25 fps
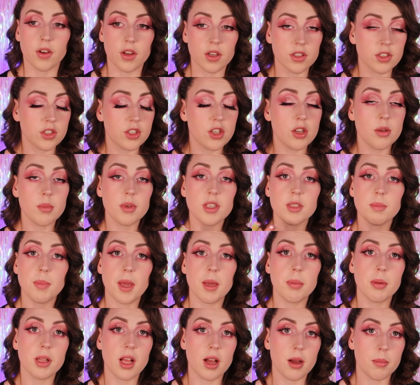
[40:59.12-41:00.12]
For consumers,
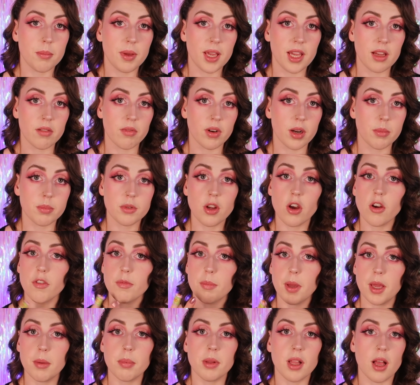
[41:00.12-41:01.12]
people aren't being ripped
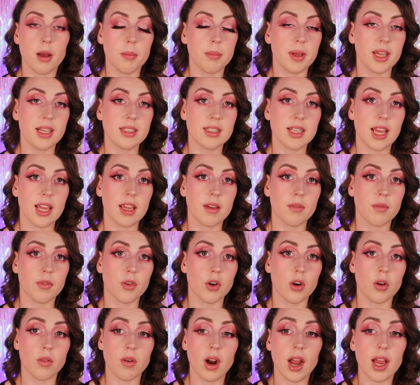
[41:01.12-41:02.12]
off, people aren't being taken
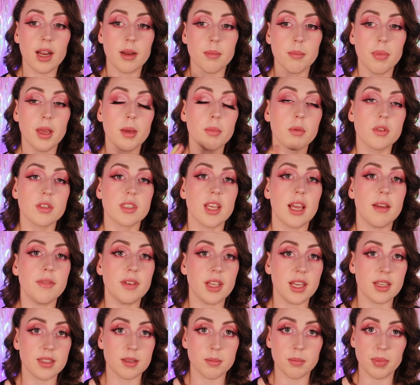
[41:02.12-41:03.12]
for a ride, and people's
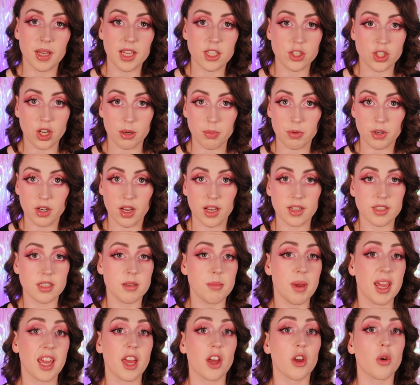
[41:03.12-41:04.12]
safety isn't being
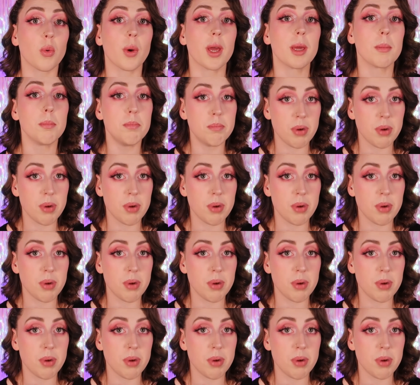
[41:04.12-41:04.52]
jeopardized to make a quick